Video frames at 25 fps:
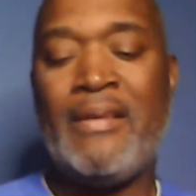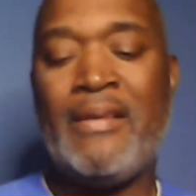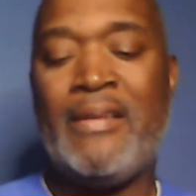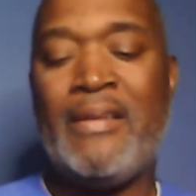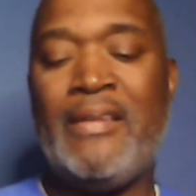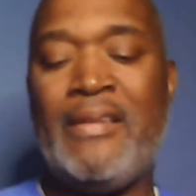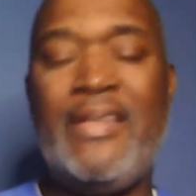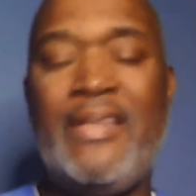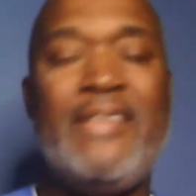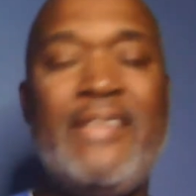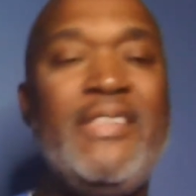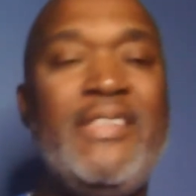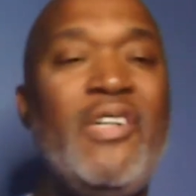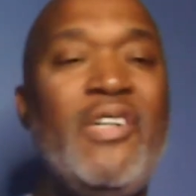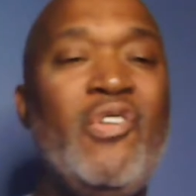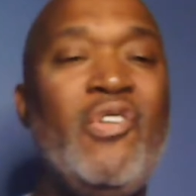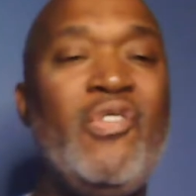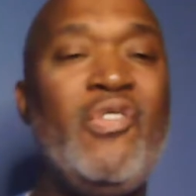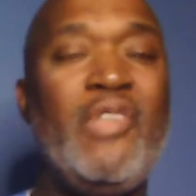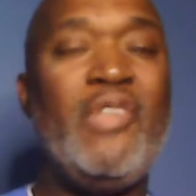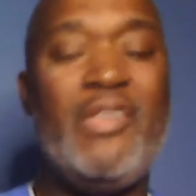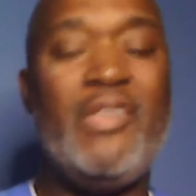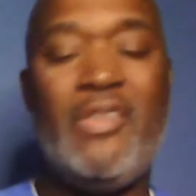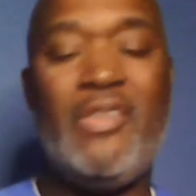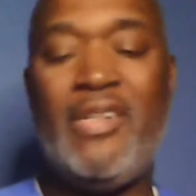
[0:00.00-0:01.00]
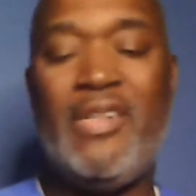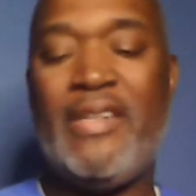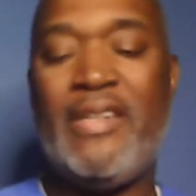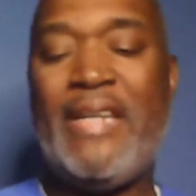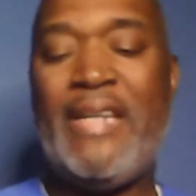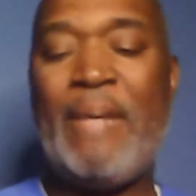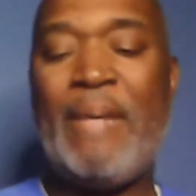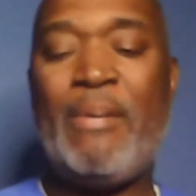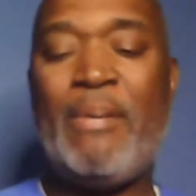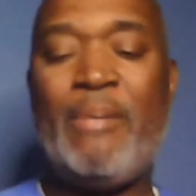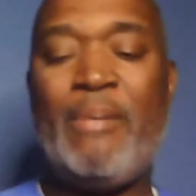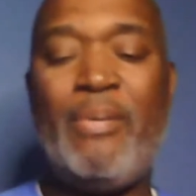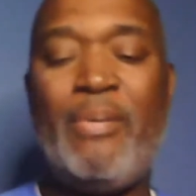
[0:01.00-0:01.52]
They told the damn
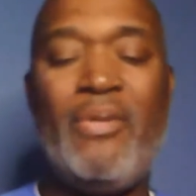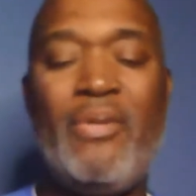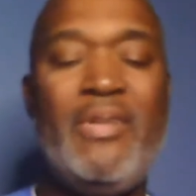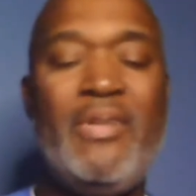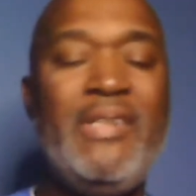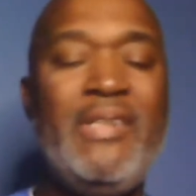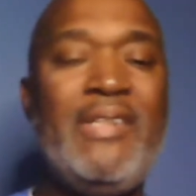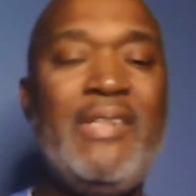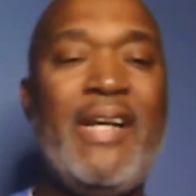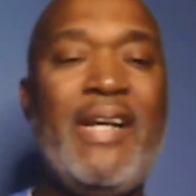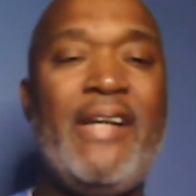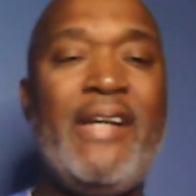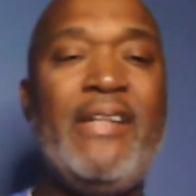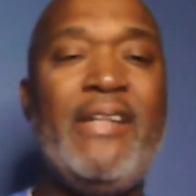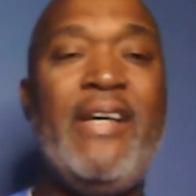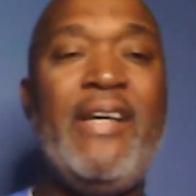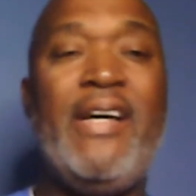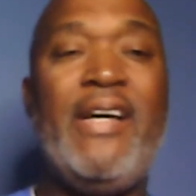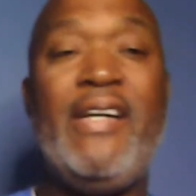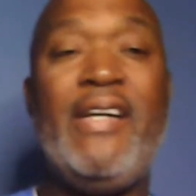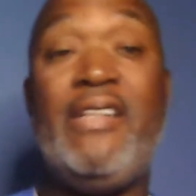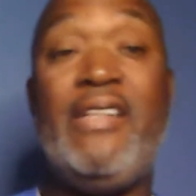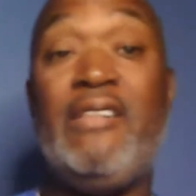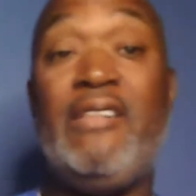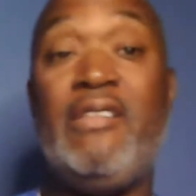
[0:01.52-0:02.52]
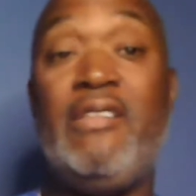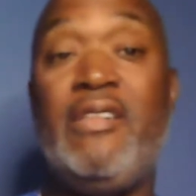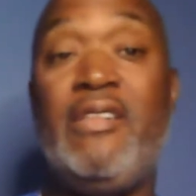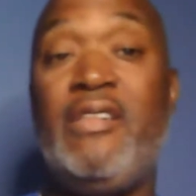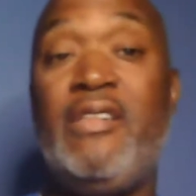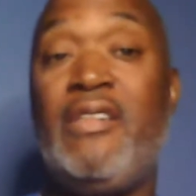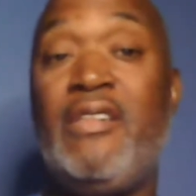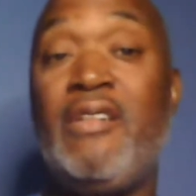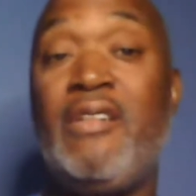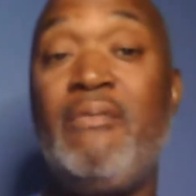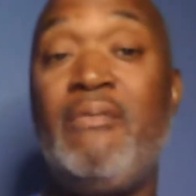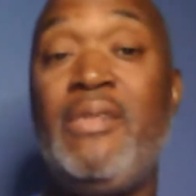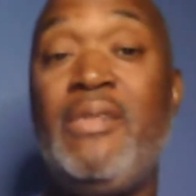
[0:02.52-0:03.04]
Capitol Police, like, hey,
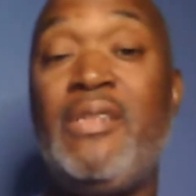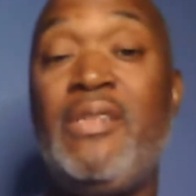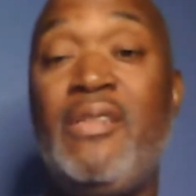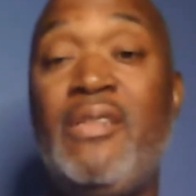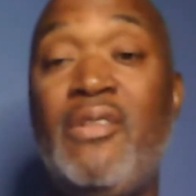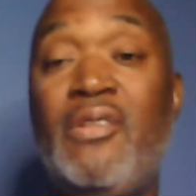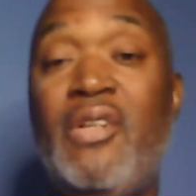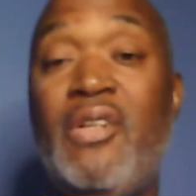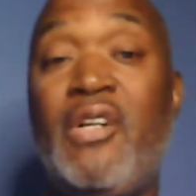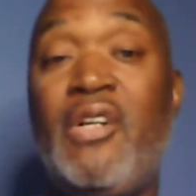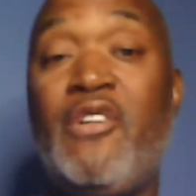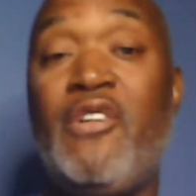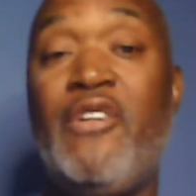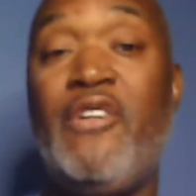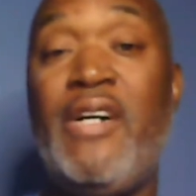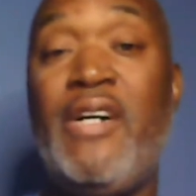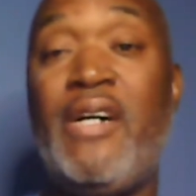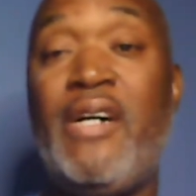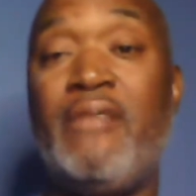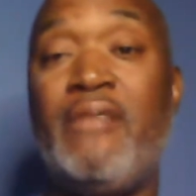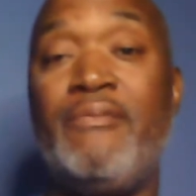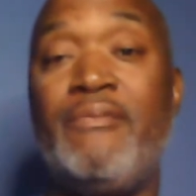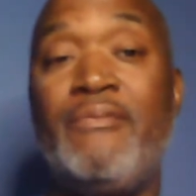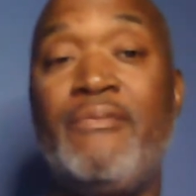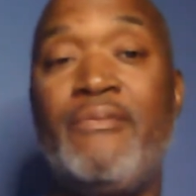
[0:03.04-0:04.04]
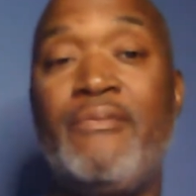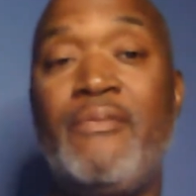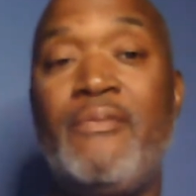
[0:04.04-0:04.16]
you're gonna be some damn crap.